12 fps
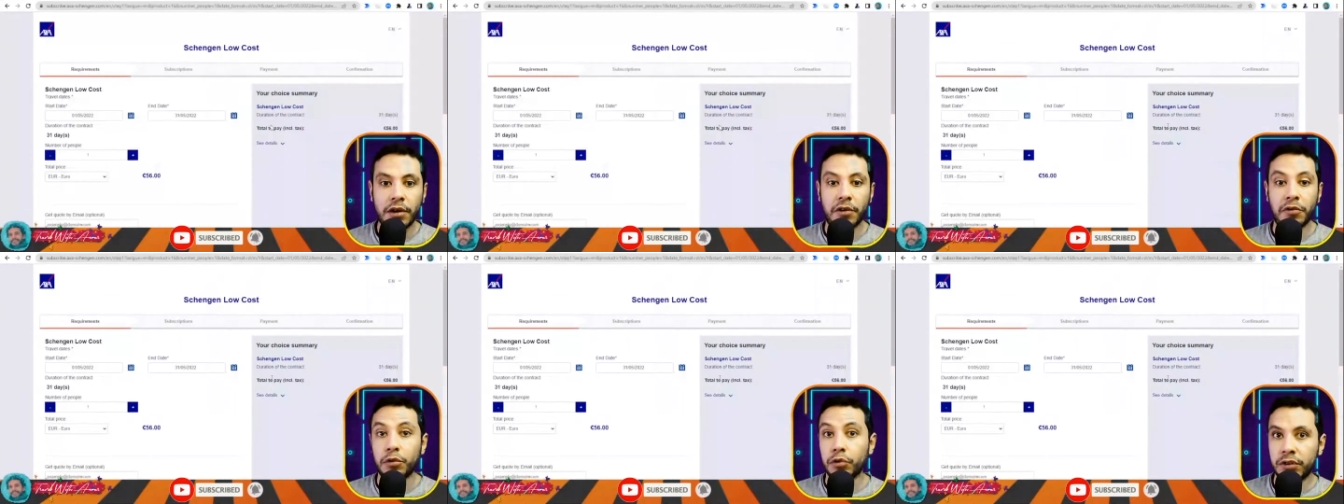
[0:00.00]

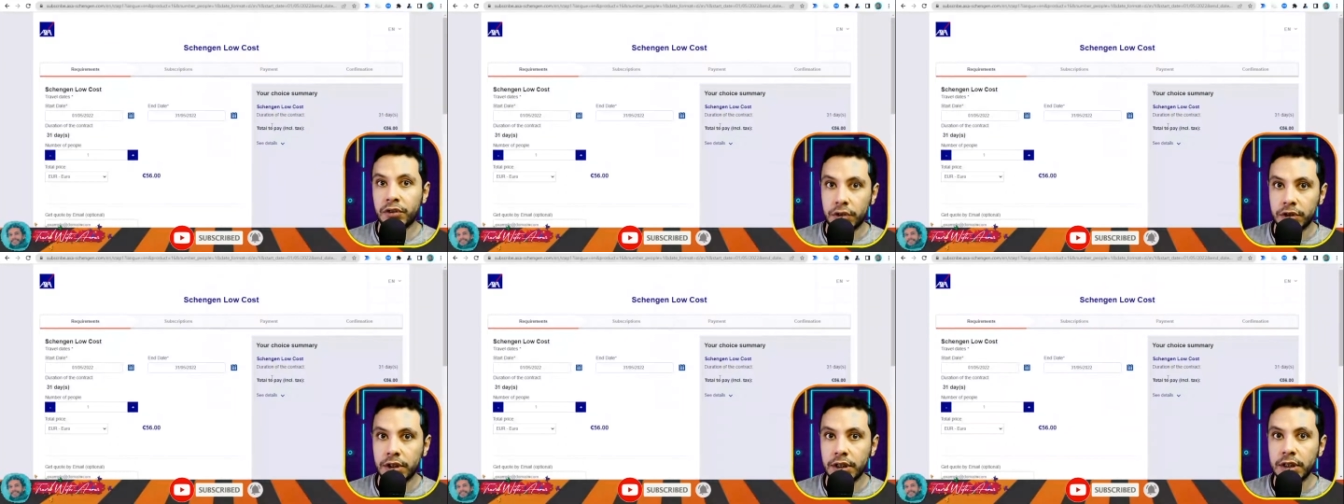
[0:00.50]
for
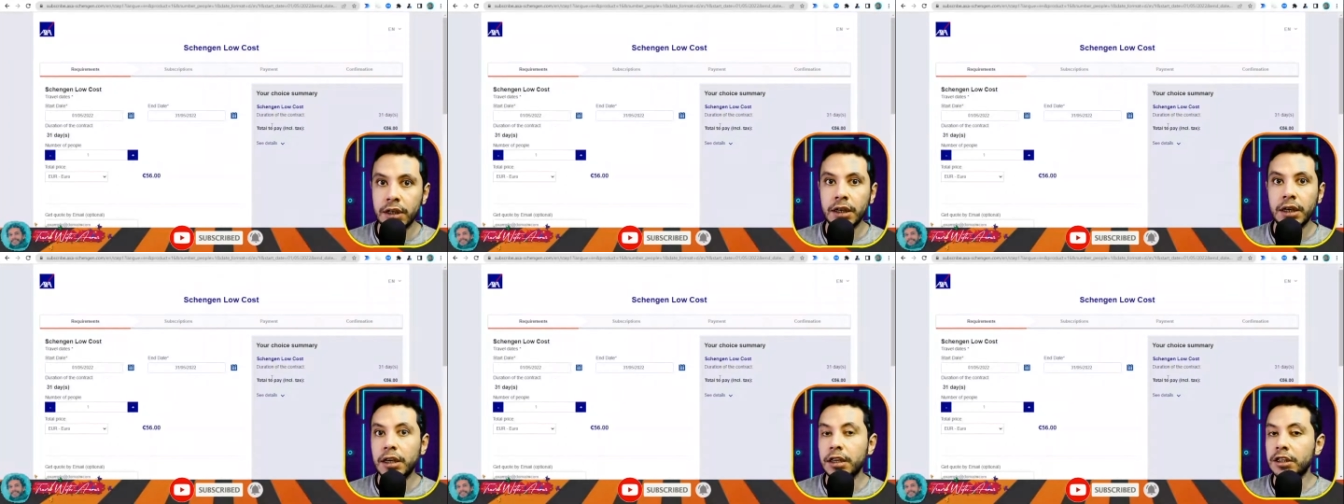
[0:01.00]

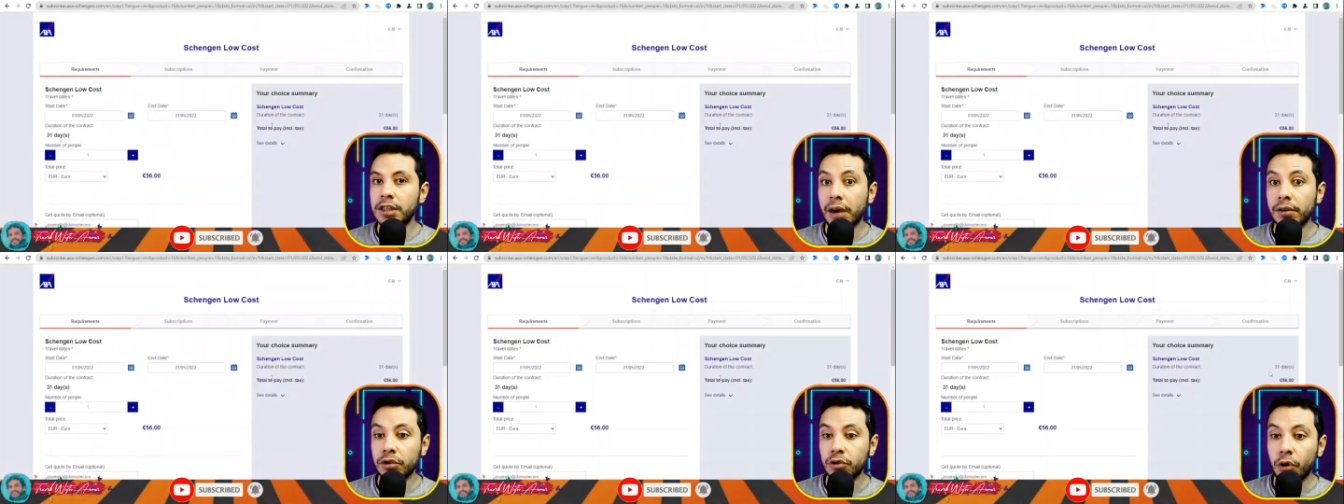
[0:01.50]

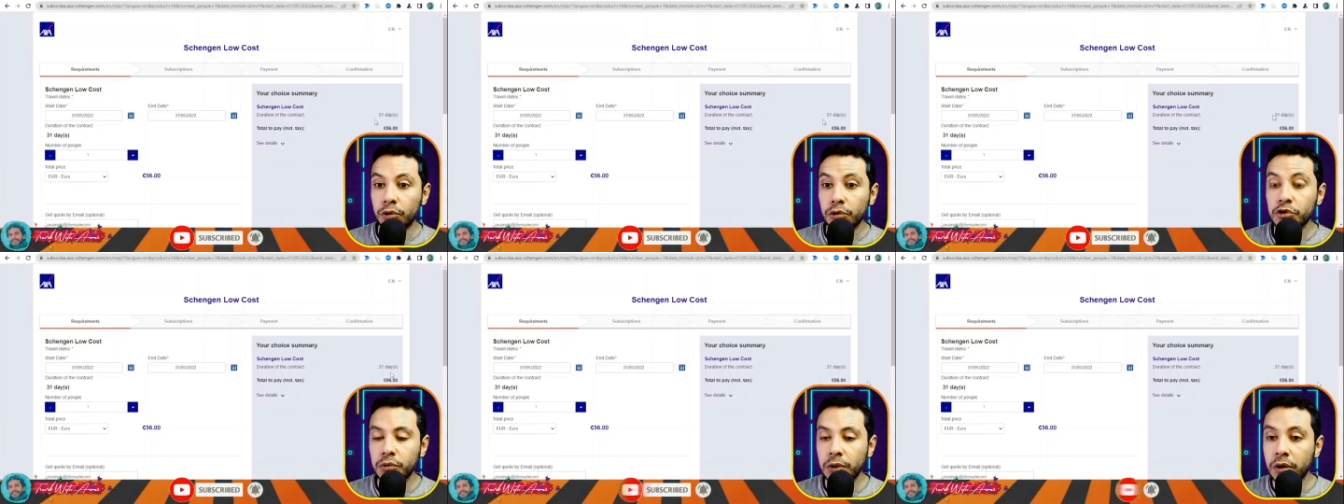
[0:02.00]
30,000
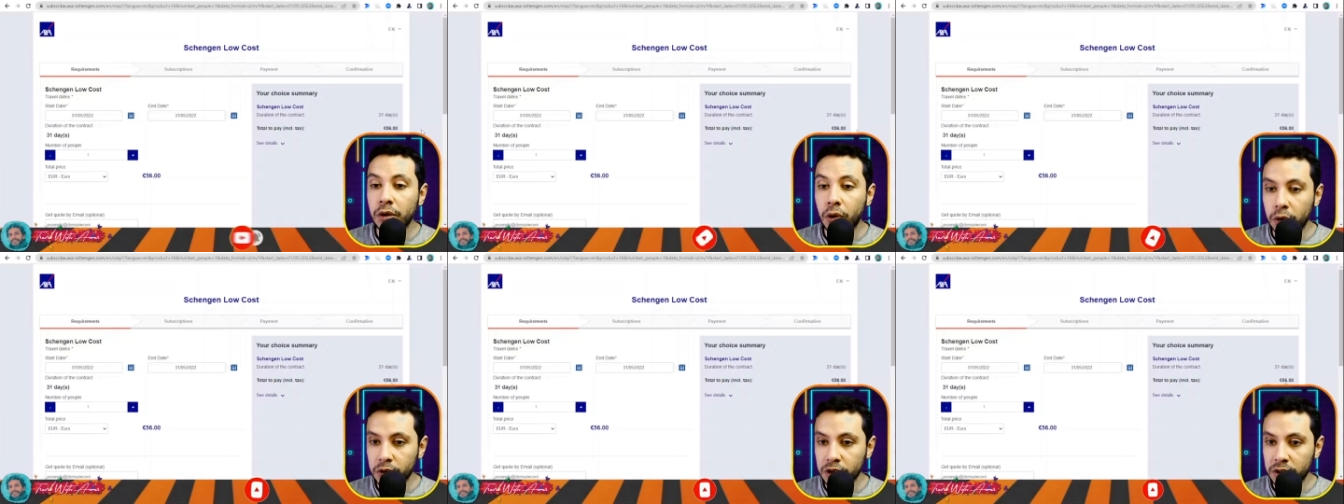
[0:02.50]
euros will
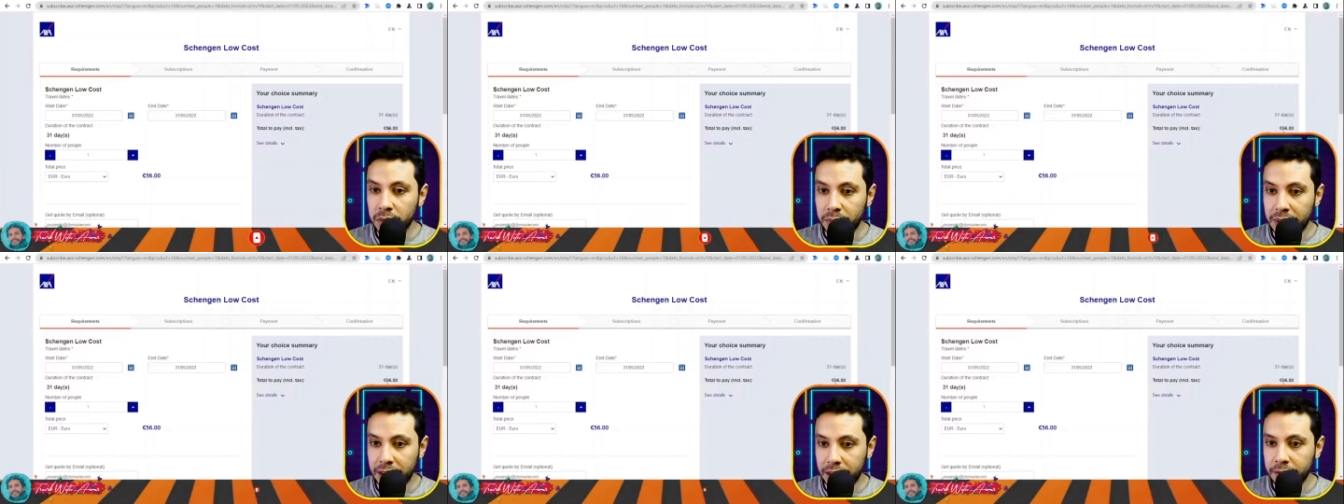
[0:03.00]
cost
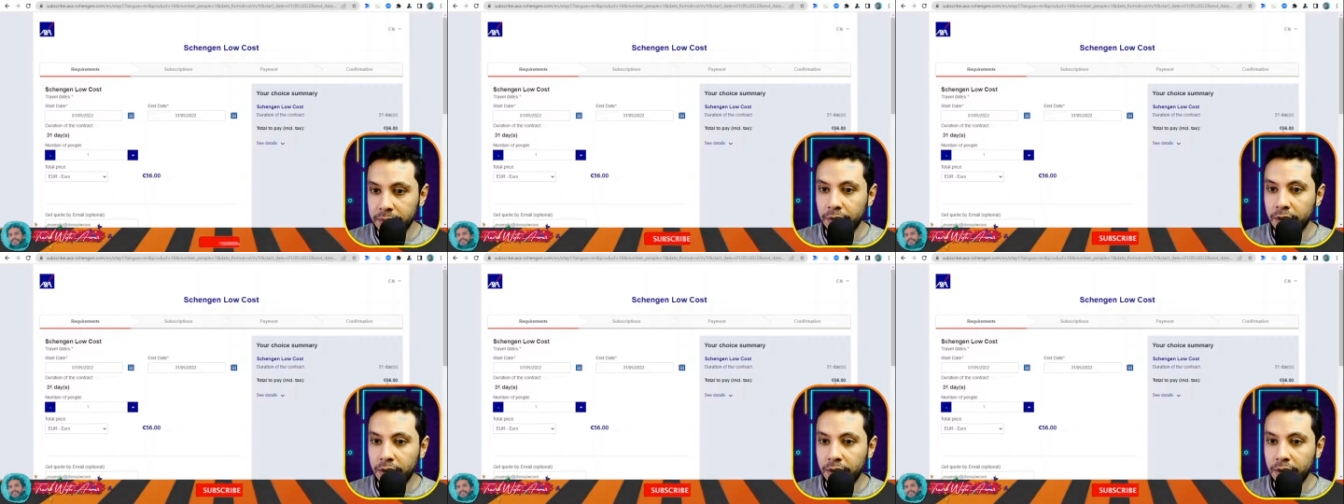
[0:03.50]
me